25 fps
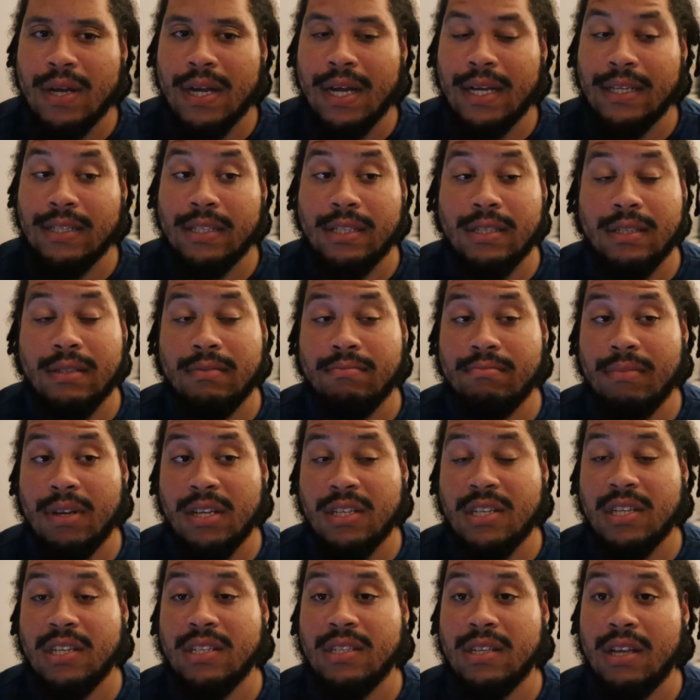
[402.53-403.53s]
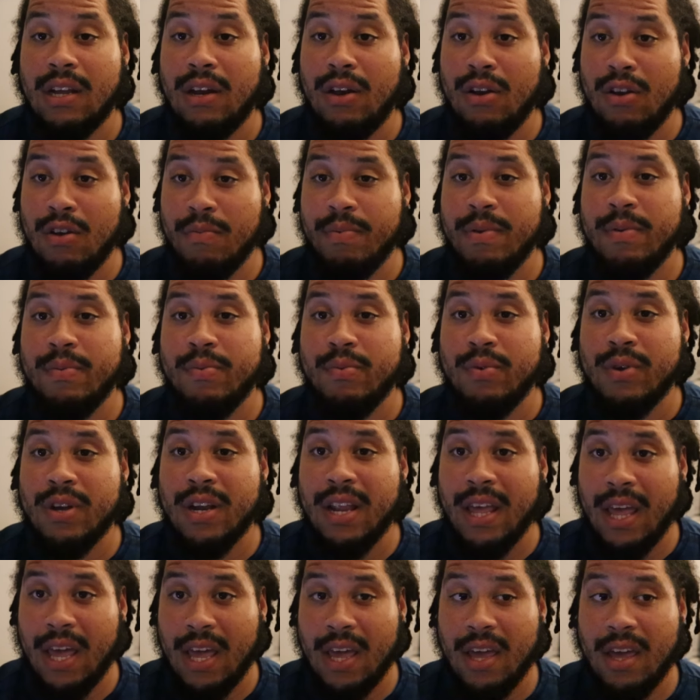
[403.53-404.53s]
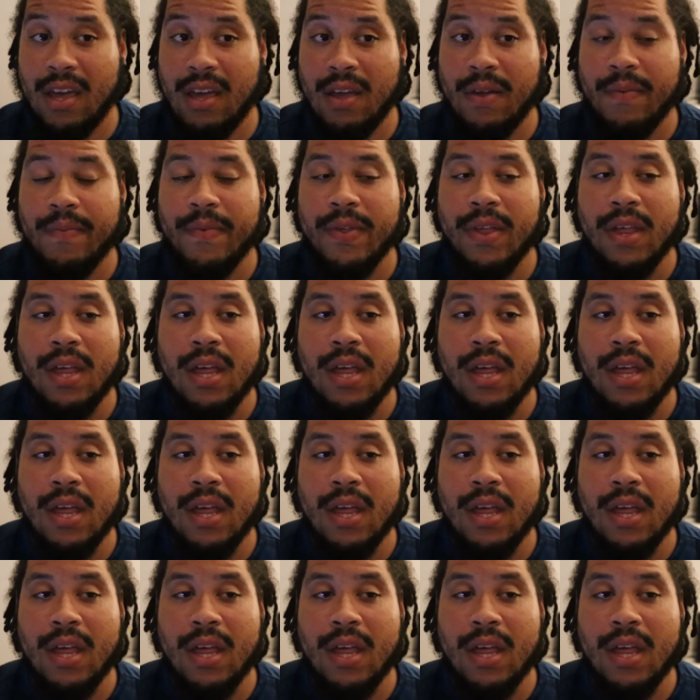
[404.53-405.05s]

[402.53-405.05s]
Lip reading: as much as a lot of people are going to hate it,